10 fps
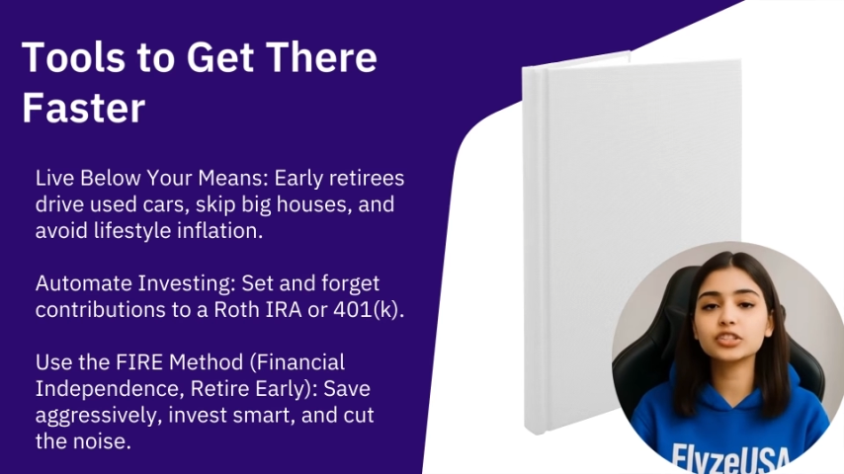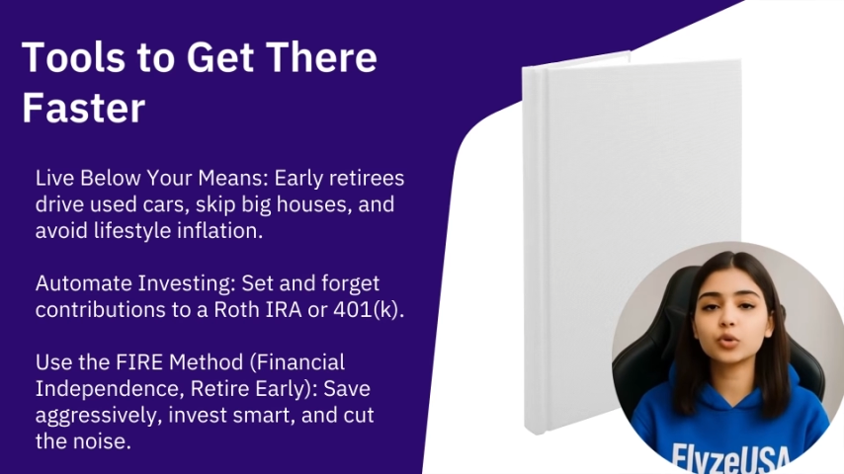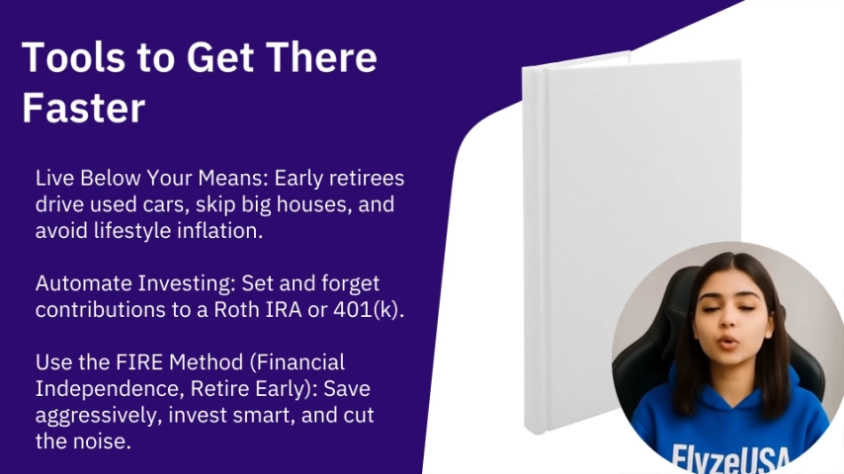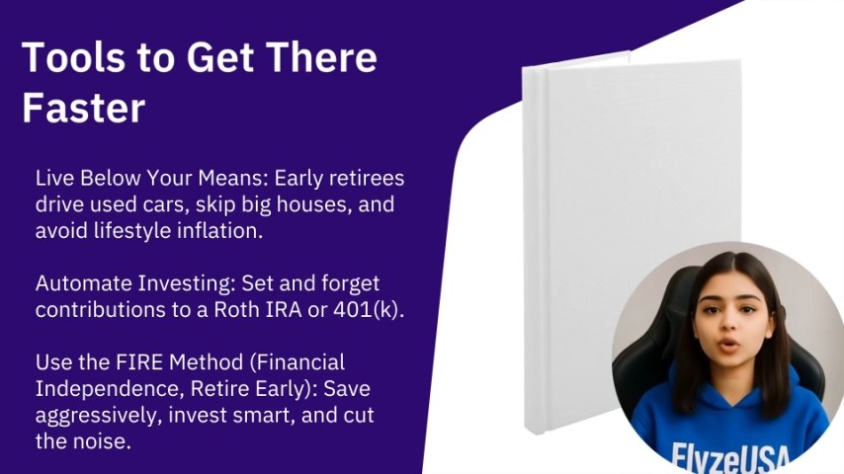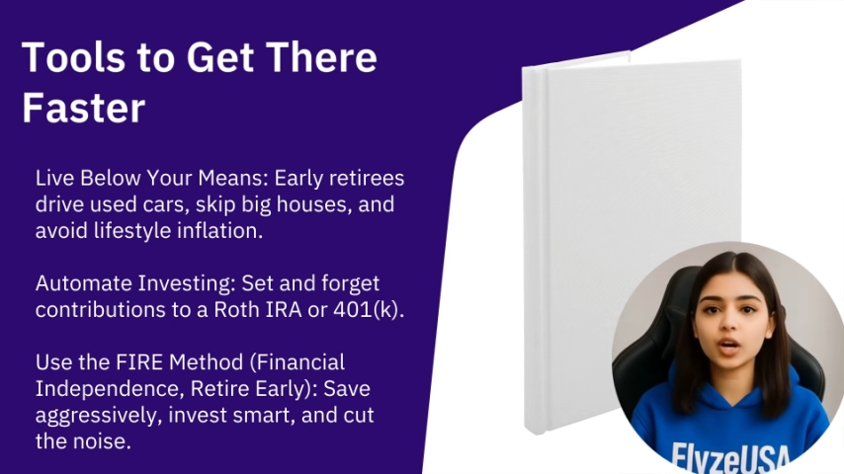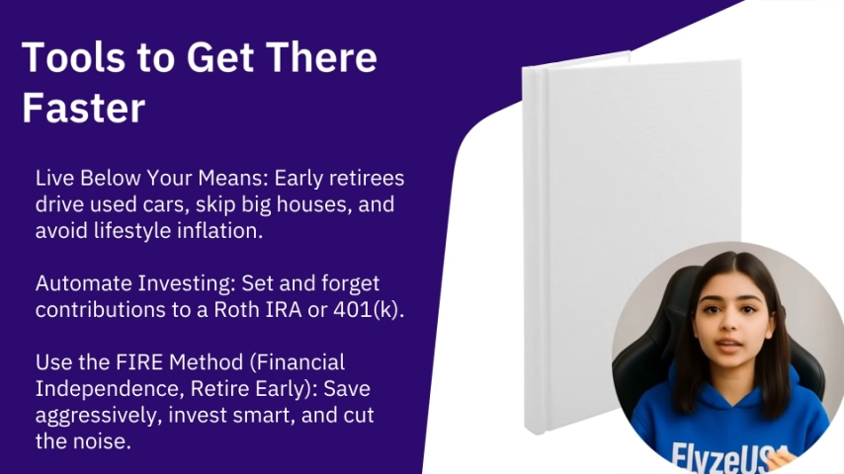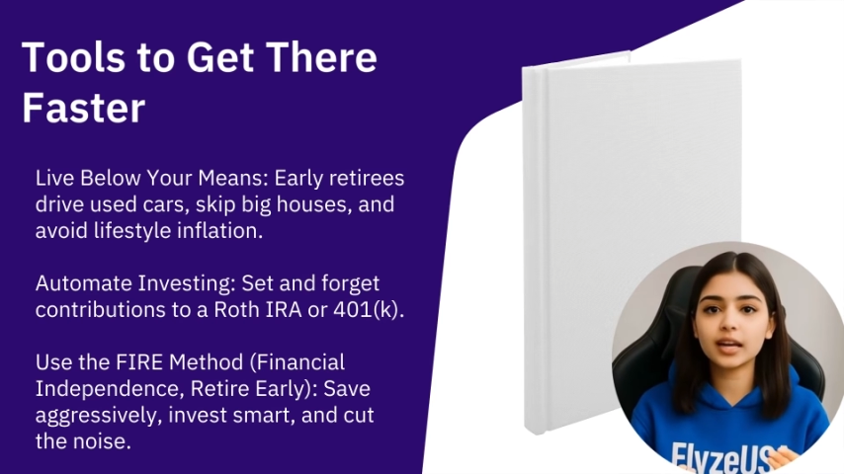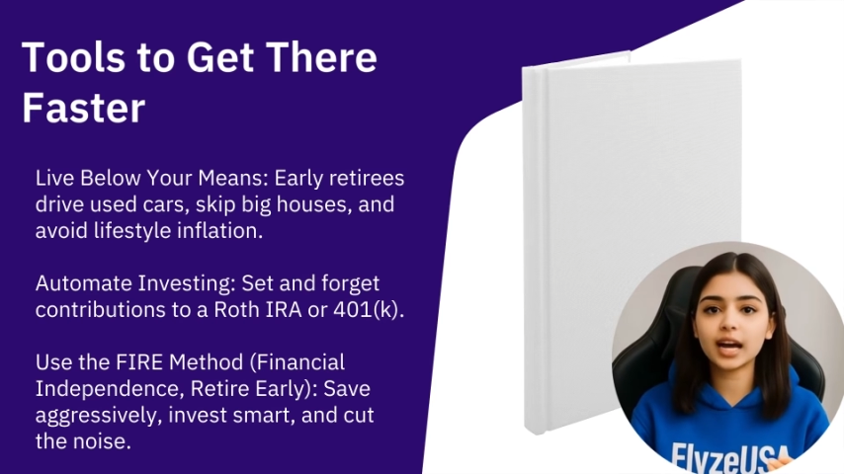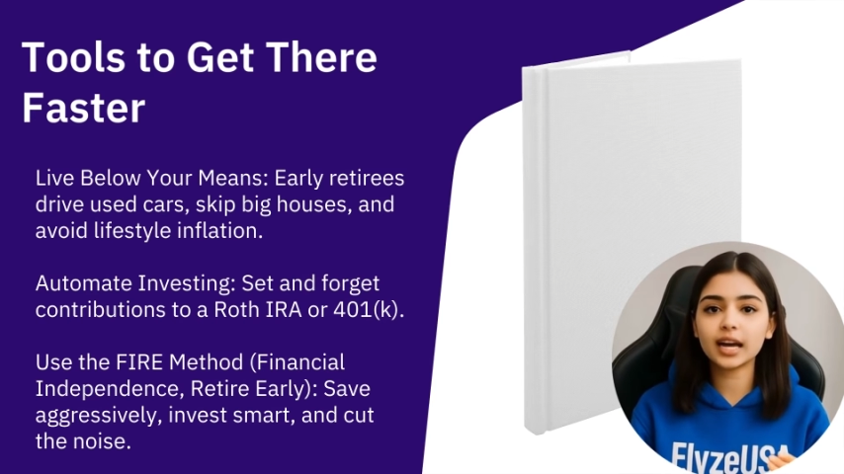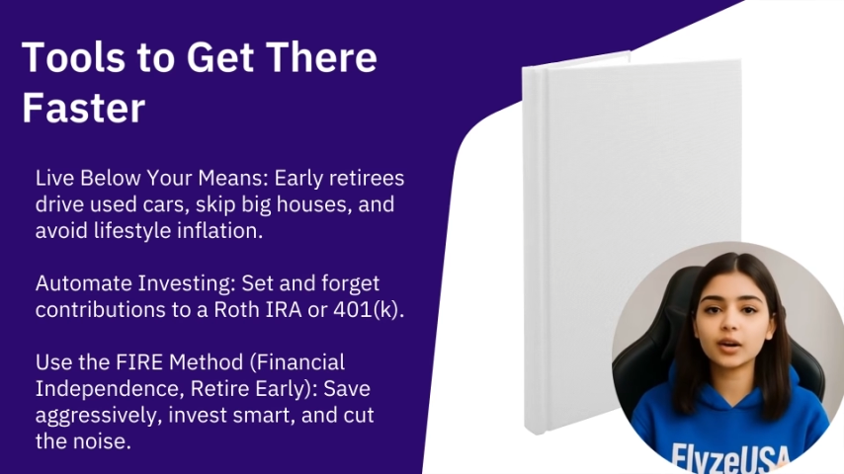to a Roth
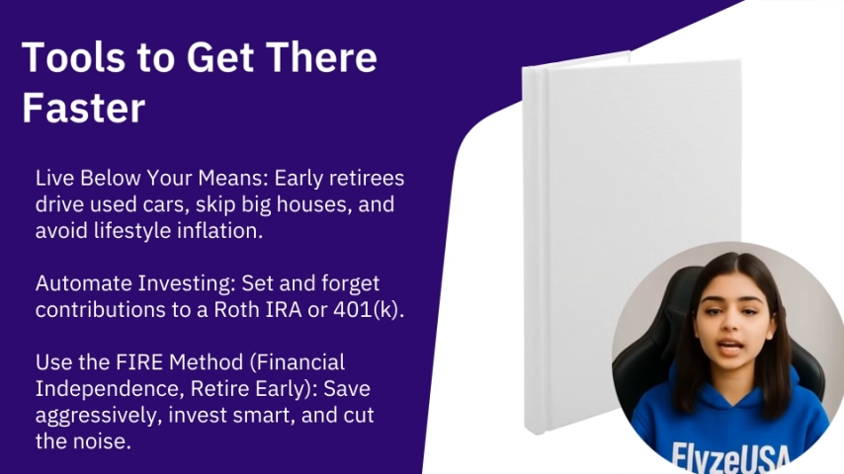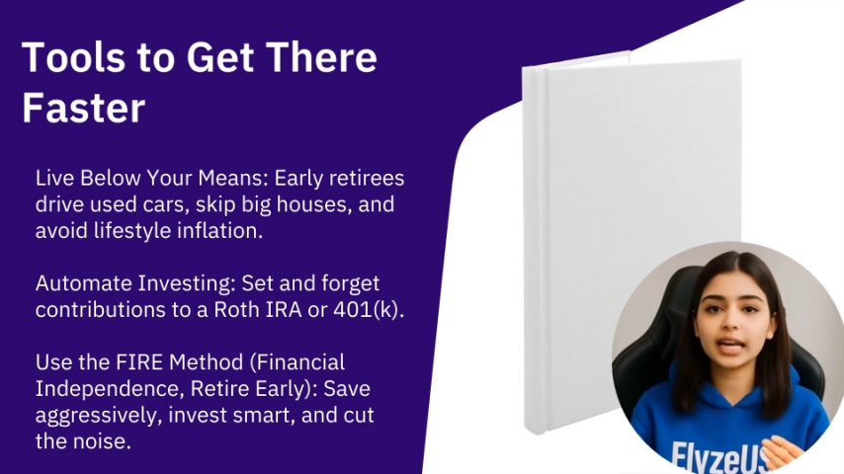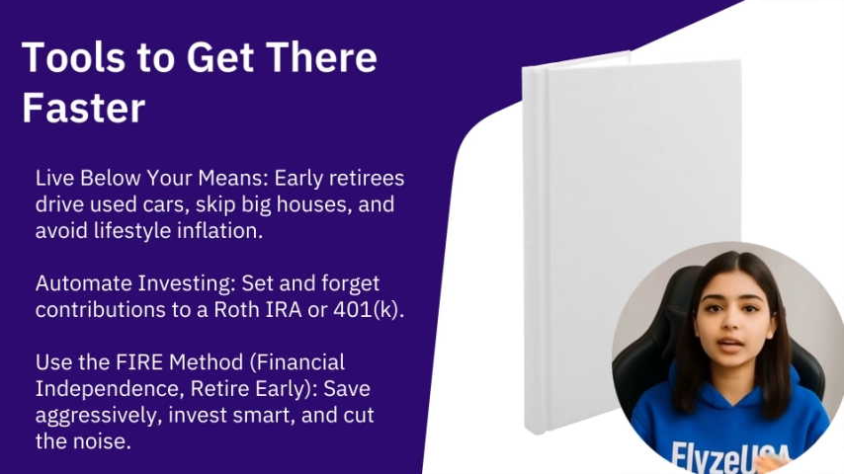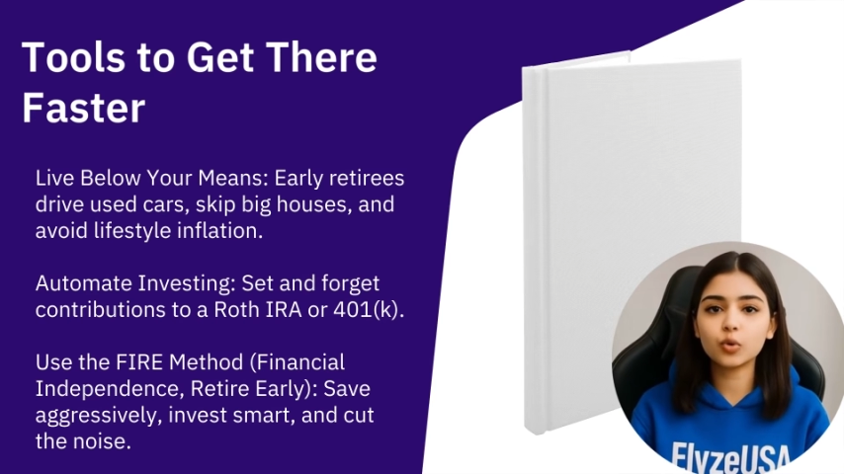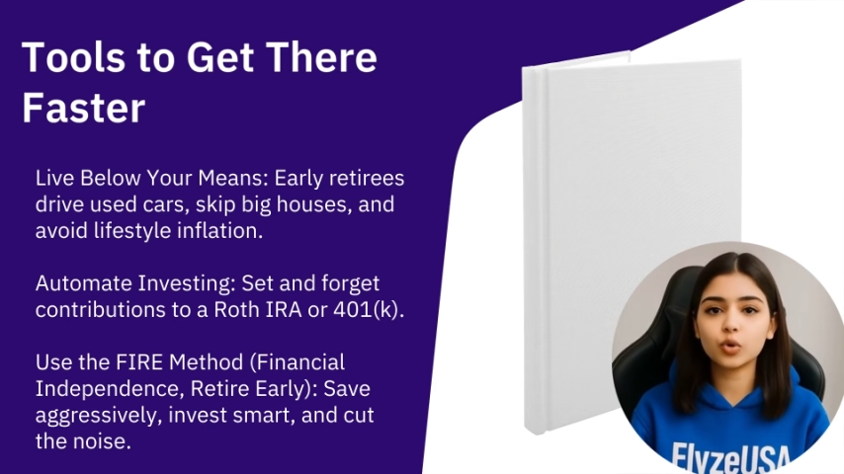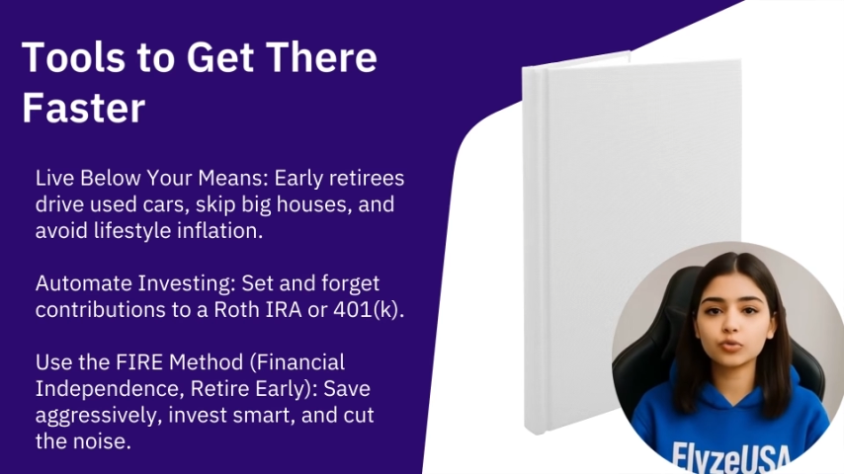IRA or